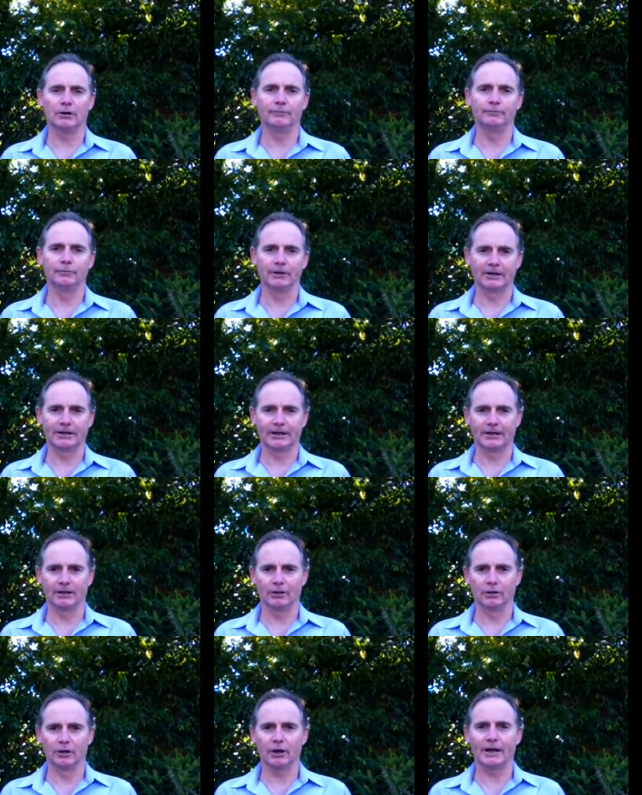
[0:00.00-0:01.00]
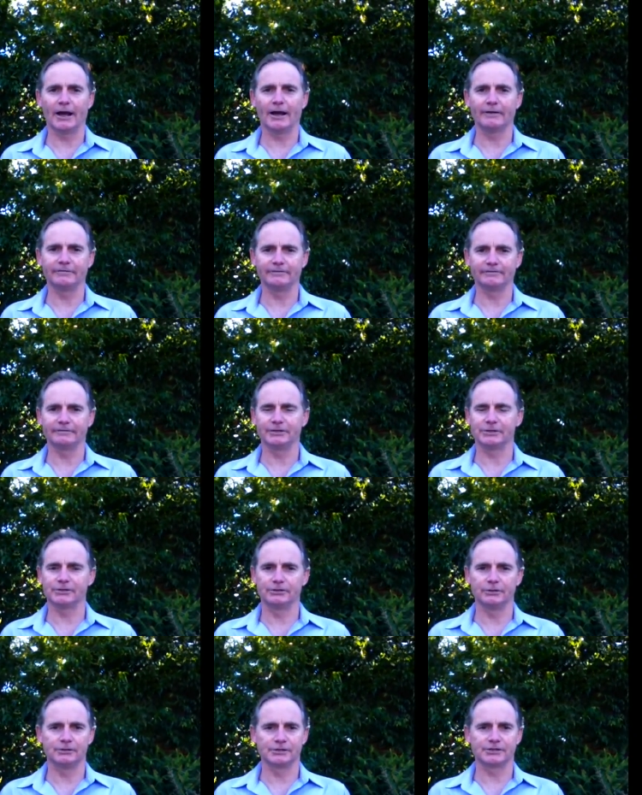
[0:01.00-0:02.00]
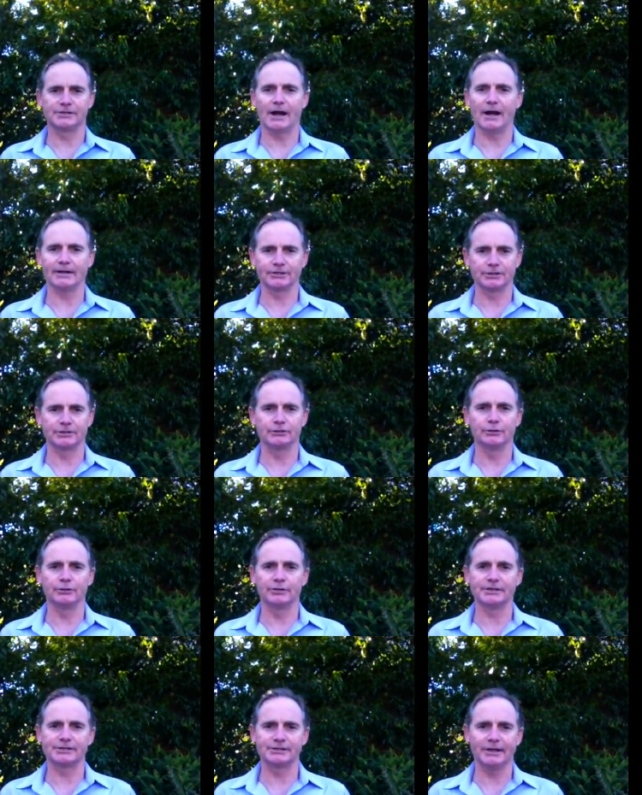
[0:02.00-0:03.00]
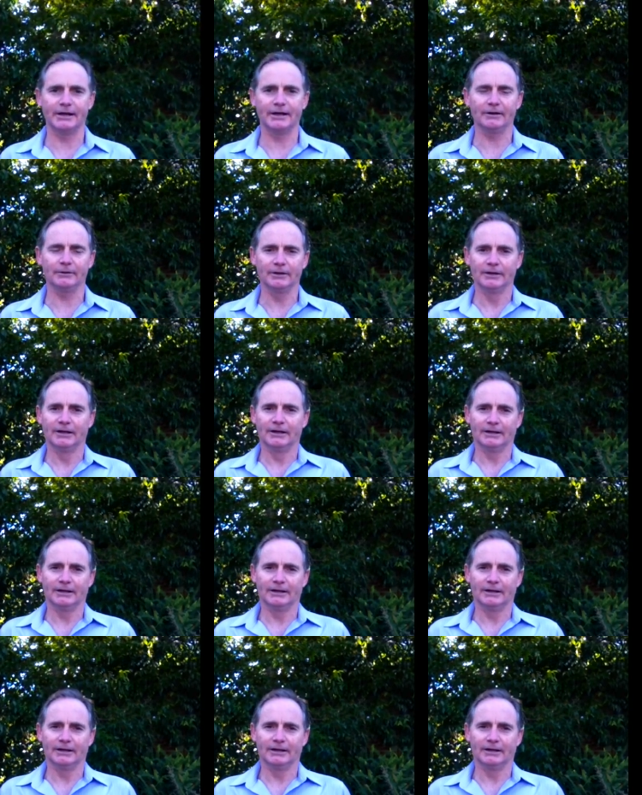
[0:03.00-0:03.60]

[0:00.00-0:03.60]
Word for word: I'm really getting a lot out of just starting to do this now.